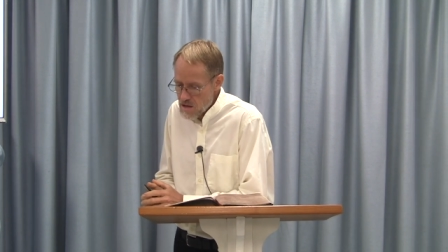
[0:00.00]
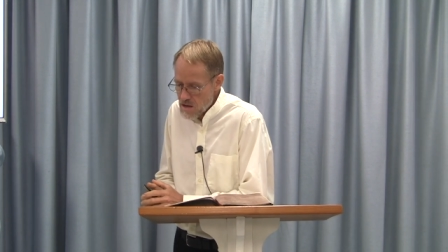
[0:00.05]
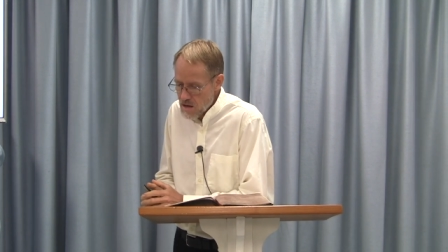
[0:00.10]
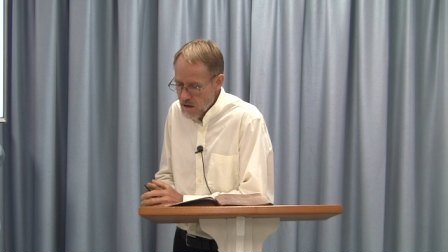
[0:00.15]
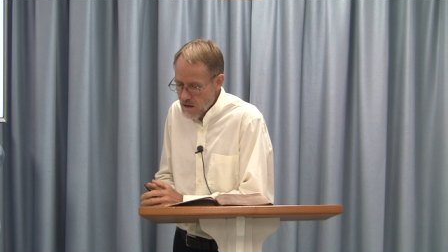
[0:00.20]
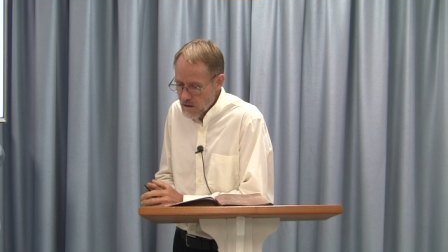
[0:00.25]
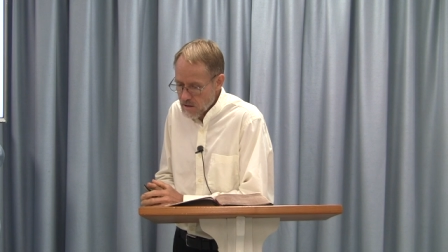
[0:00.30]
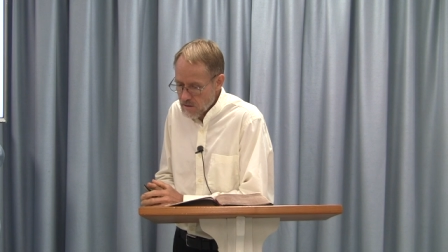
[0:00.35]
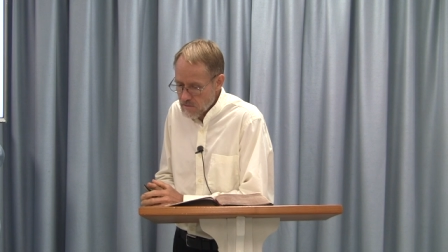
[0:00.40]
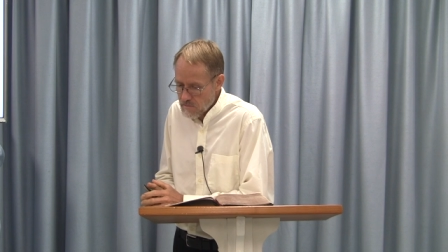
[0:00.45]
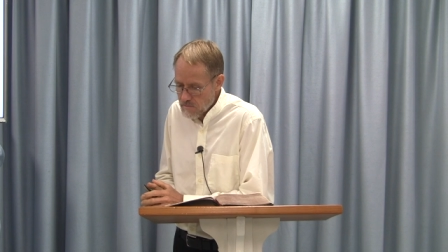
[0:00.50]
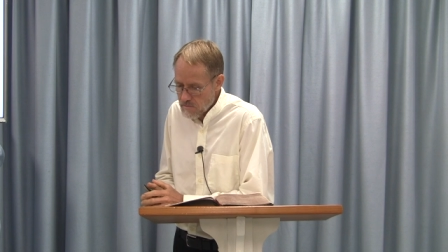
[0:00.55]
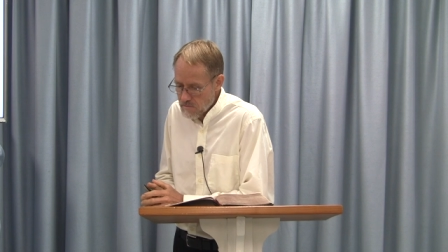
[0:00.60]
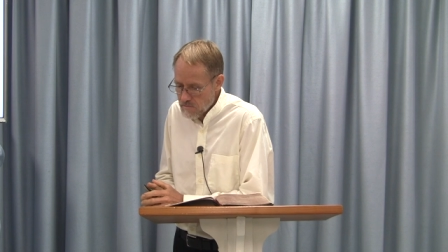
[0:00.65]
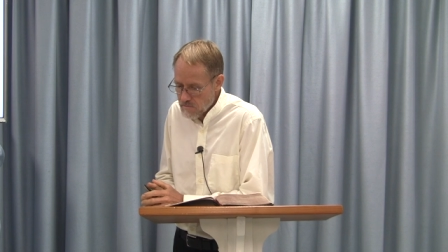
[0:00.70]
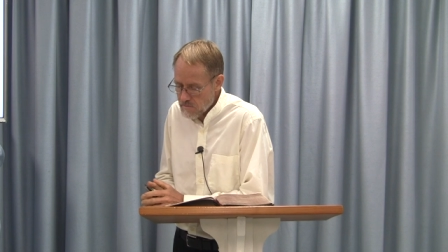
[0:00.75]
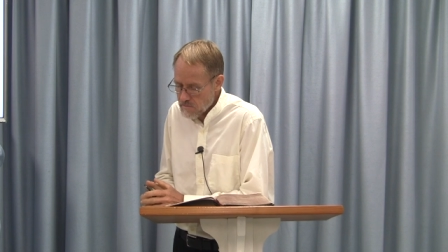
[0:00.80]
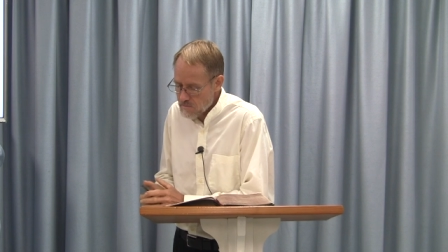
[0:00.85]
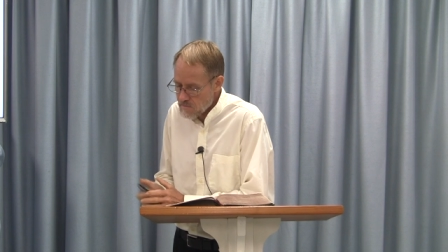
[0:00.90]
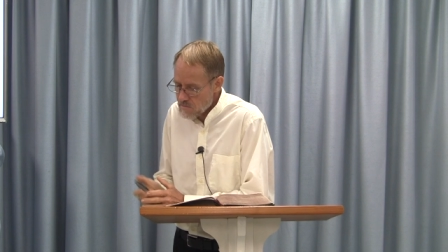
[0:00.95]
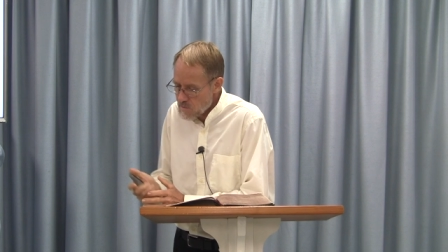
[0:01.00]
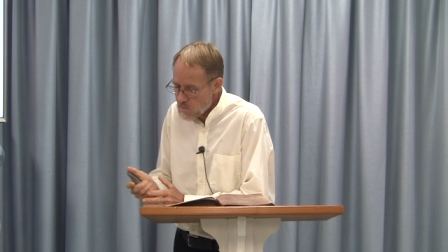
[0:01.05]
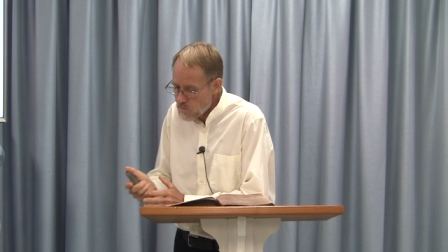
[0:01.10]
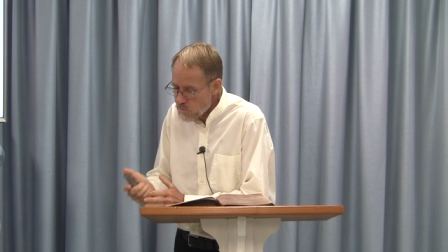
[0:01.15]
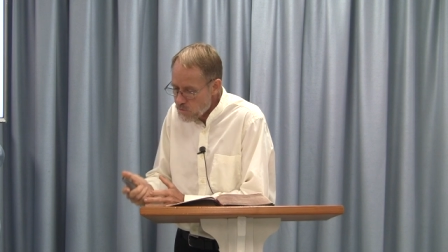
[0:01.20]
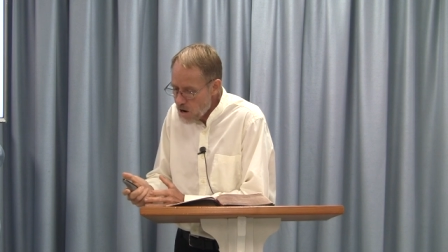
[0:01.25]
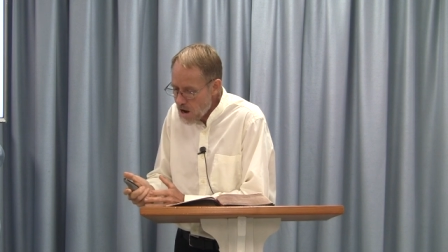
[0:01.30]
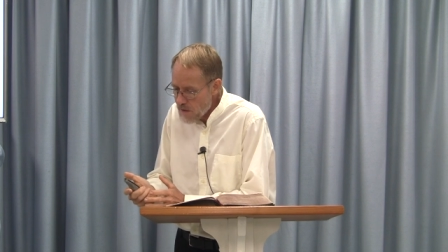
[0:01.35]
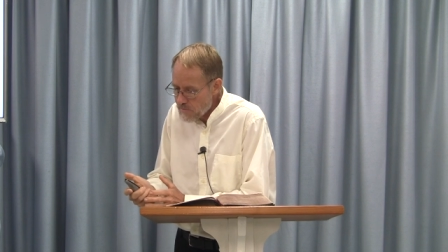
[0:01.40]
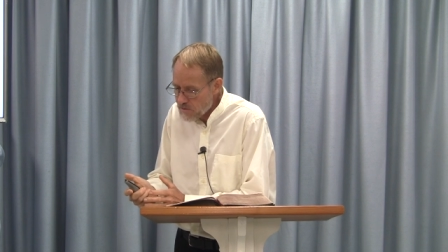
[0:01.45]
um,
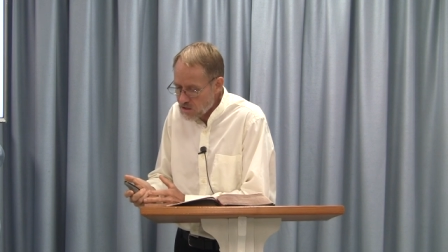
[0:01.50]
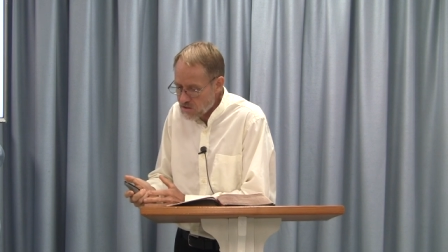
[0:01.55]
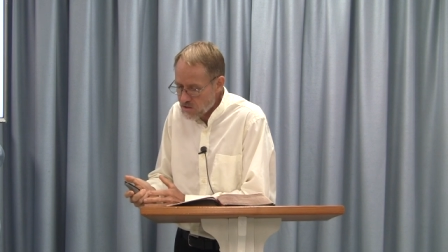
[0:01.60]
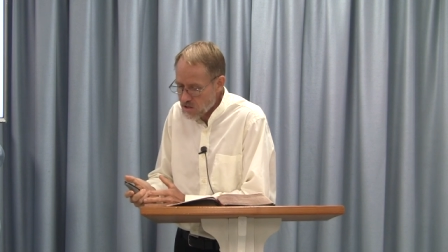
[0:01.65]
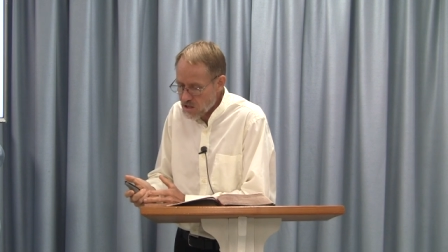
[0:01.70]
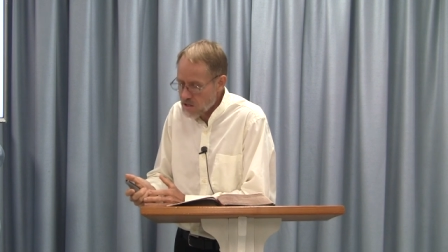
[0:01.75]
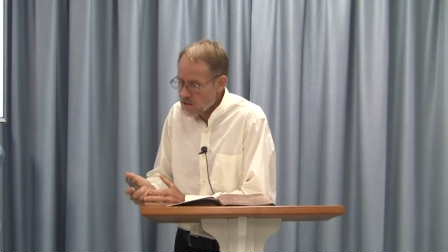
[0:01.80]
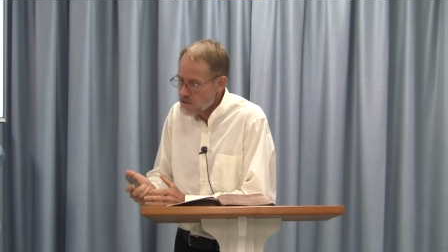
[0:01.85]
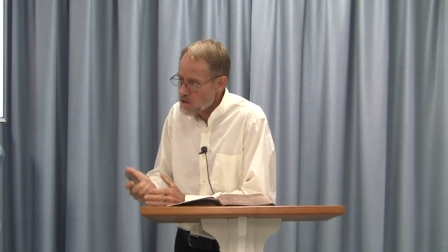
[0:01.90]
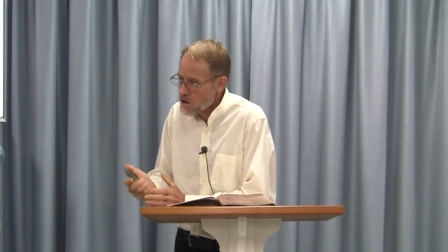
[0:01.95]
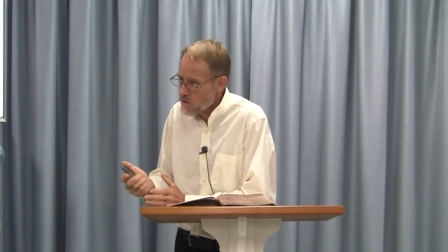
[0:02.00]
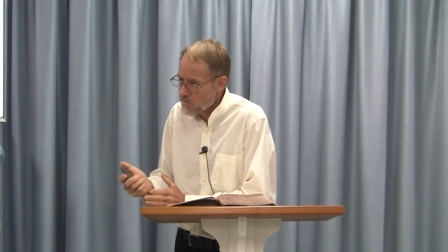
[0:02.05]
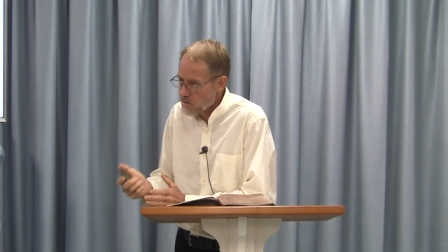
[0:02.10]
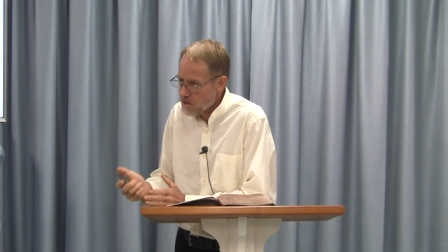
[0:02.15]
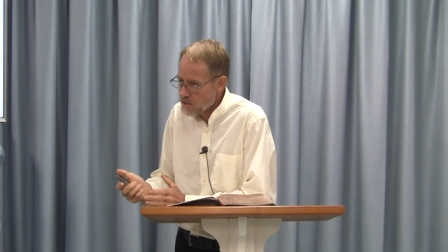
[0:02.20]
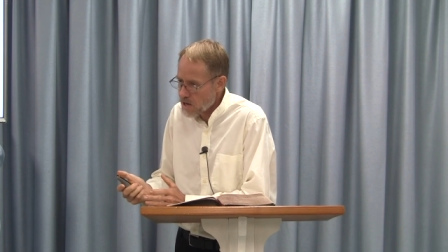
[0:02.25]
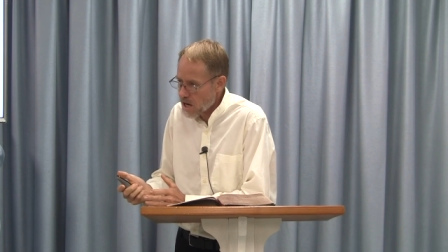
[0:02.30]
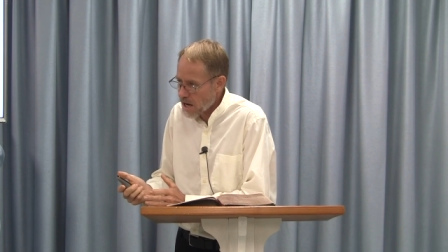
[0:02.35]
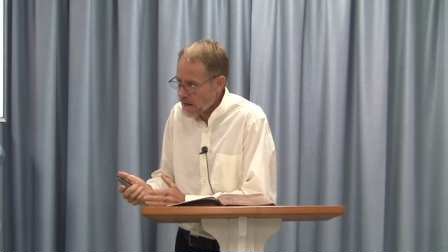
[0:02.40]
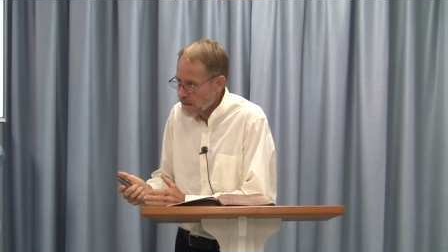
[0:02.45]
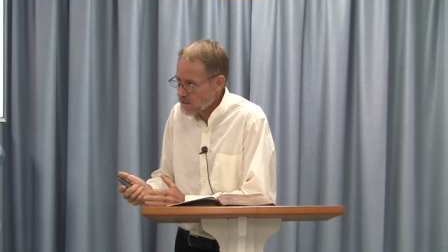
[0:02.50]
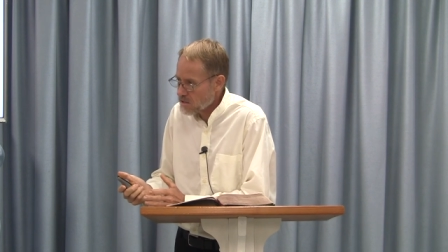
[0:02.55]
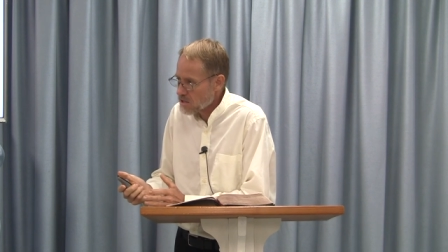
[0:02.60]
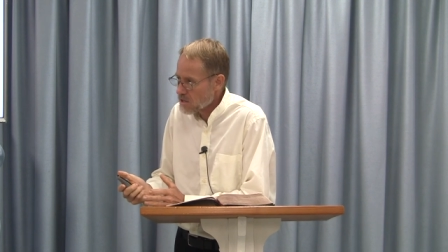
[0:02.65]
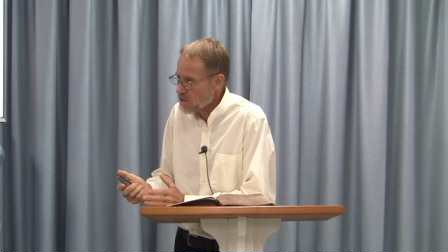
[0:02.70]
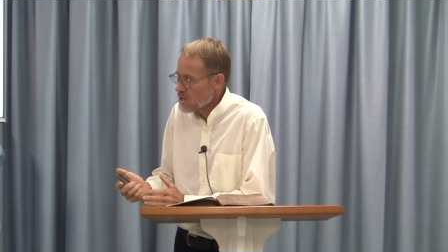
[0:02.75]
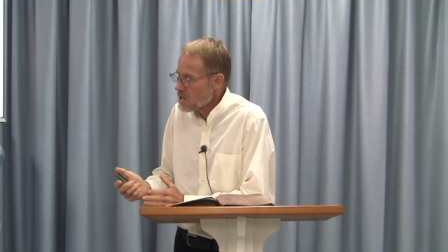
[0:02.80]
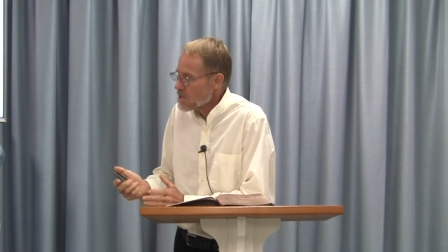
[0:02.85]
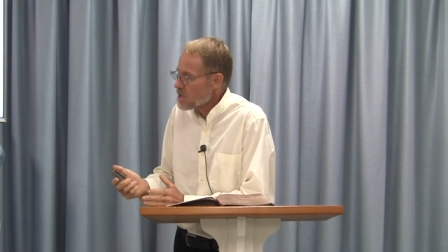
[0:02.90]
prophecy overnight.